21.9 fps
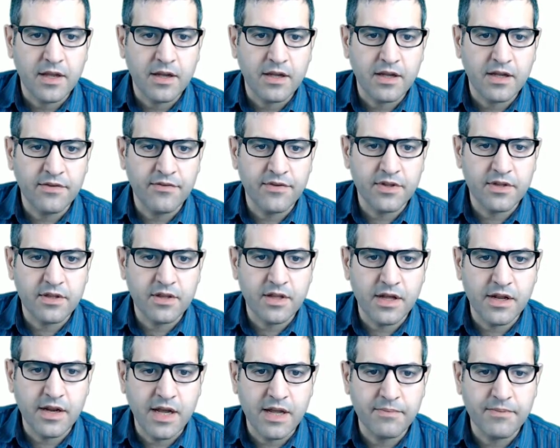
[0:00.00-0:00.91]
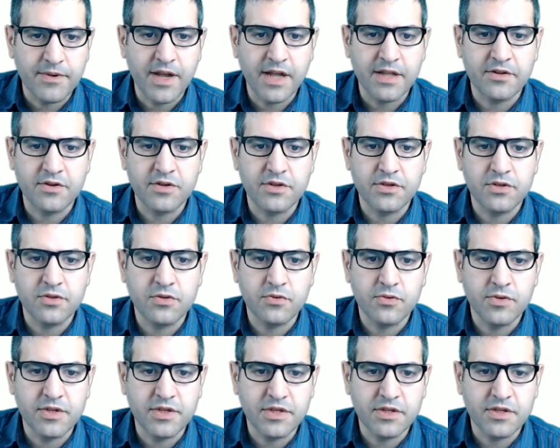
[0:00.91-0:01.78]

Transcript: give it an IP address to its